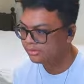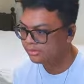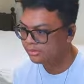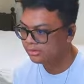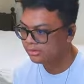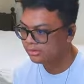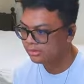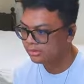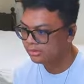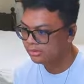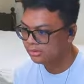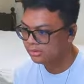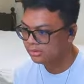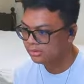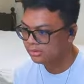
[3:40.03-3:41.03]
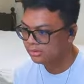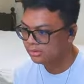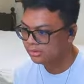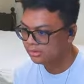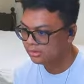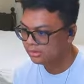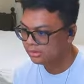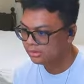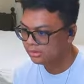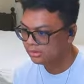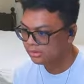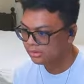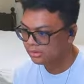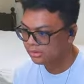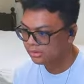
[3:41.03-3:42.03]

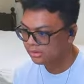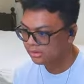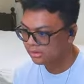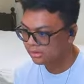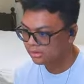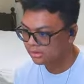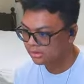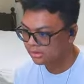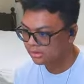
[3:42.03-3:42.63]
Nothing is said.